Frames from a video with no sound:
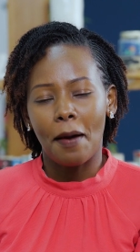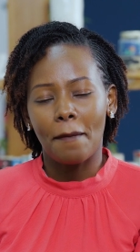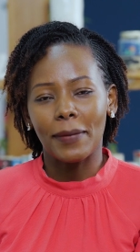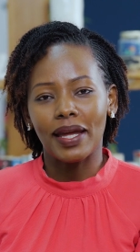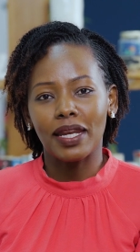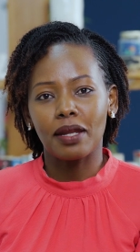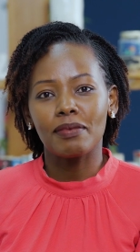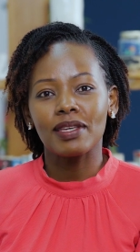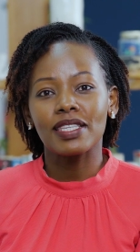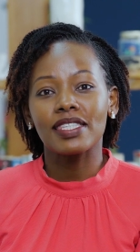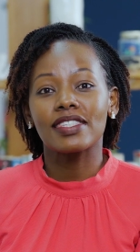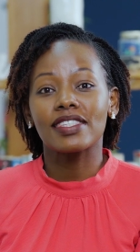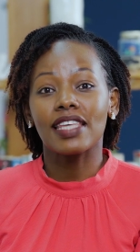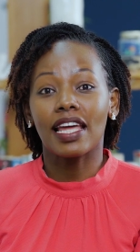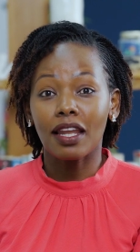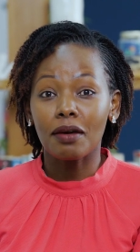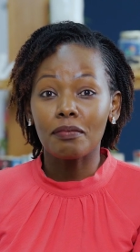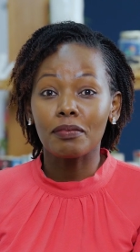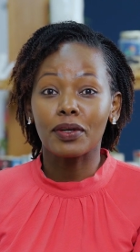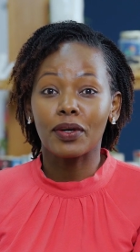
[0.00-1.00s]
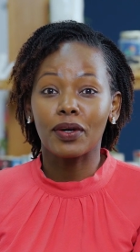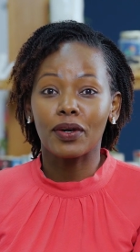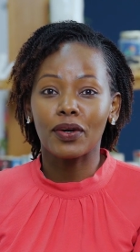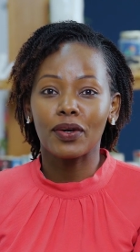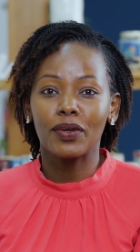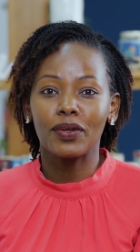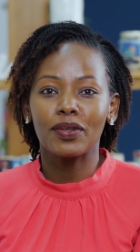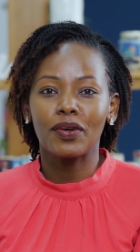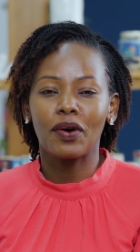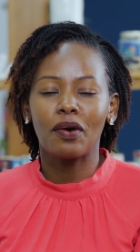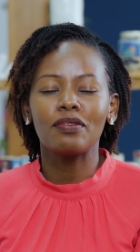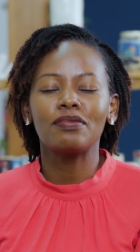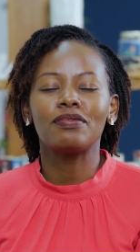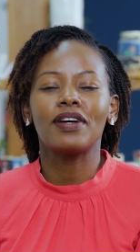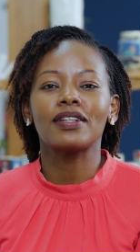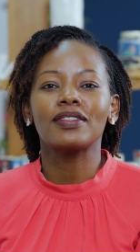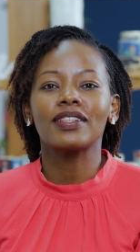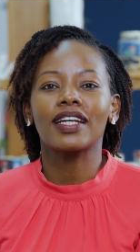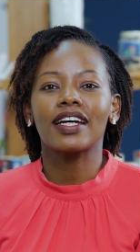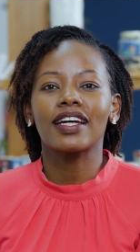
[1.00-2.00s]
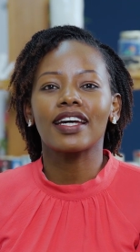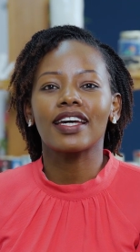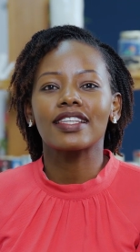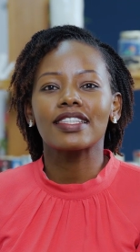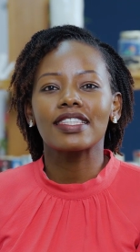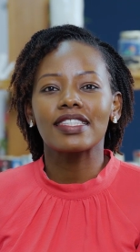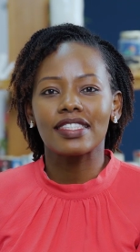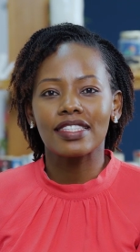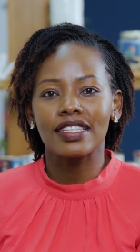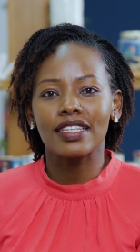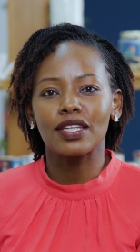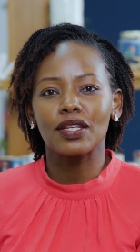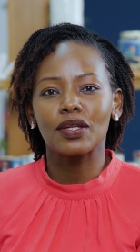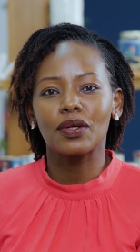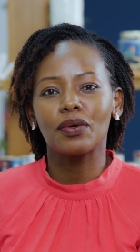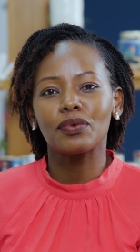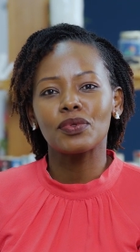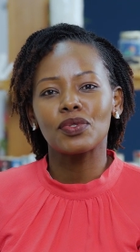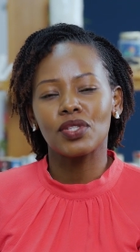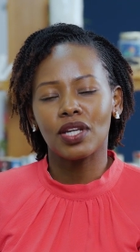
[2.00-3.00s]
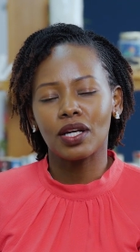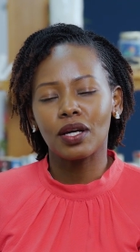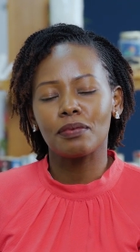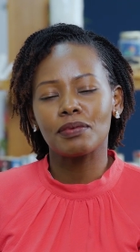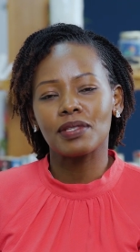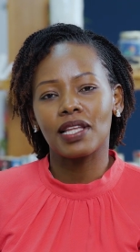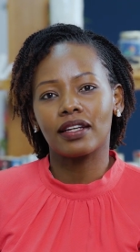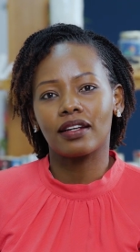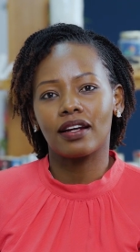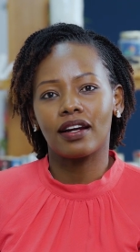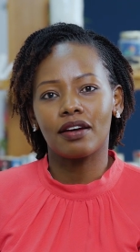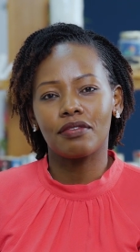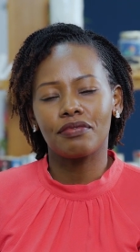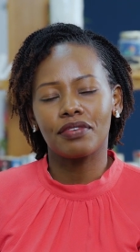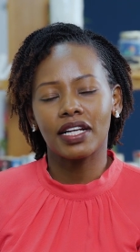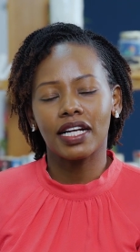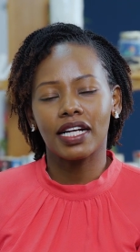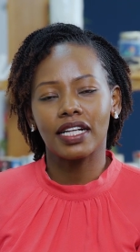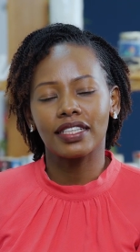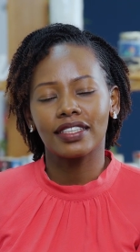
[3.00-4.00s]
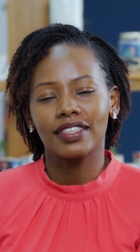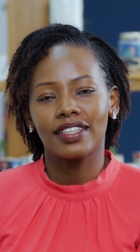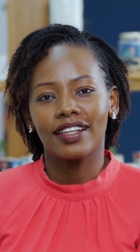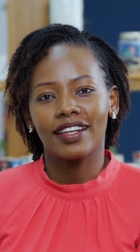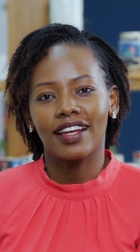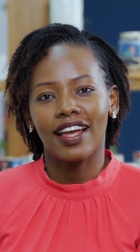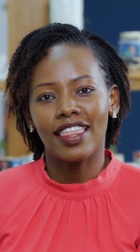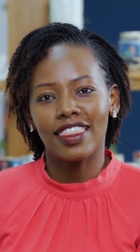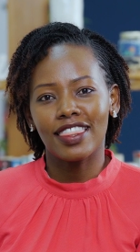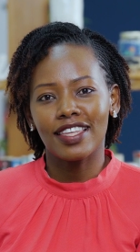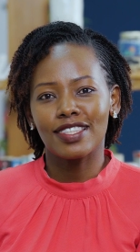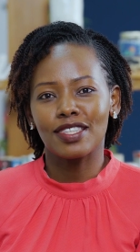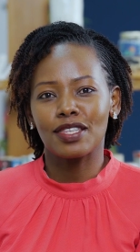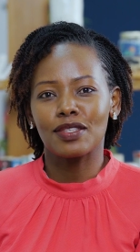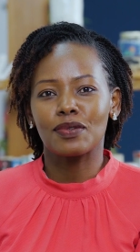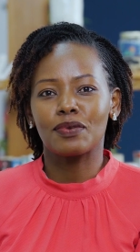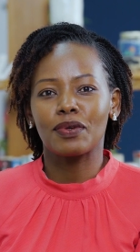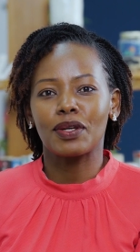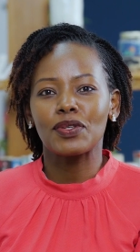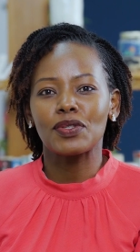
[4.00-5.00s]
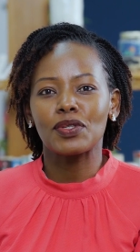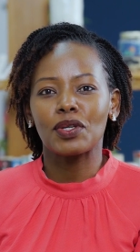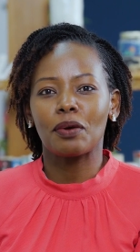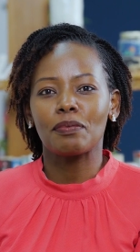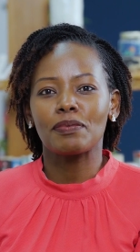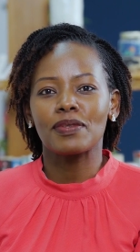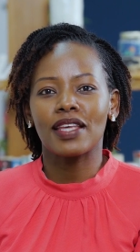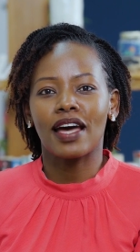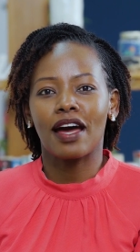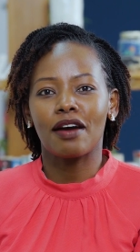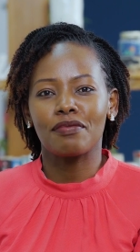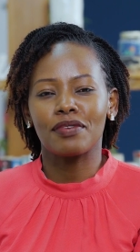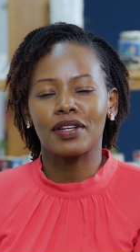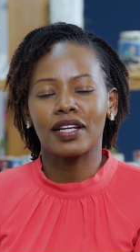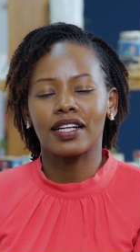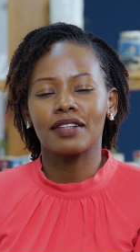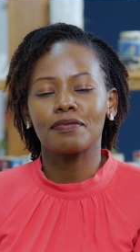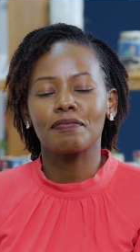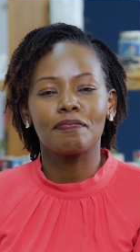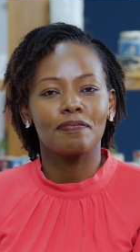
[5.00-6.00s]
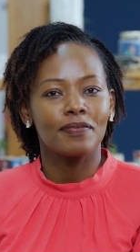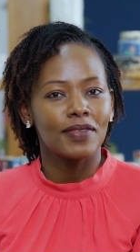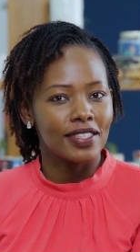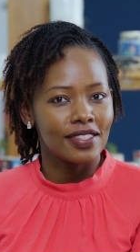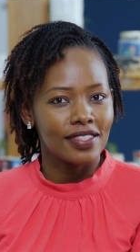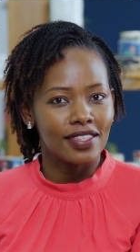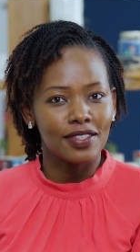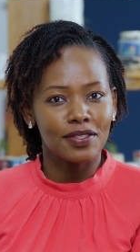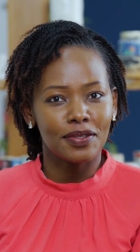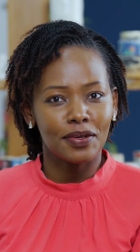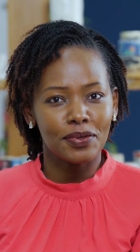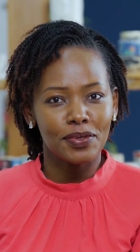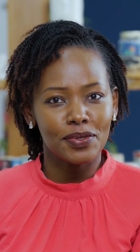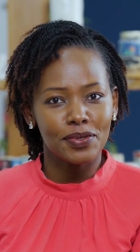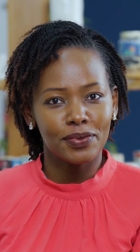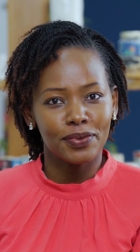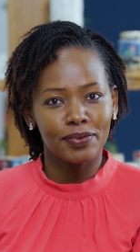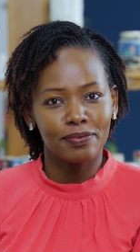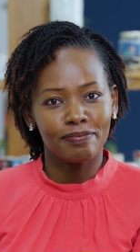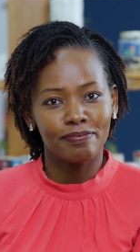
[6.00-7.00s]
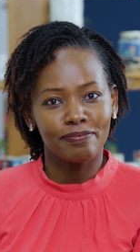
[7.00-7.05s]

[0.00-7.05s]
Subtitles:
My name is Sela Bogonko, co-founder and CEO Jacob's Ladder Africa, and this is Green Jobs Africa season 2.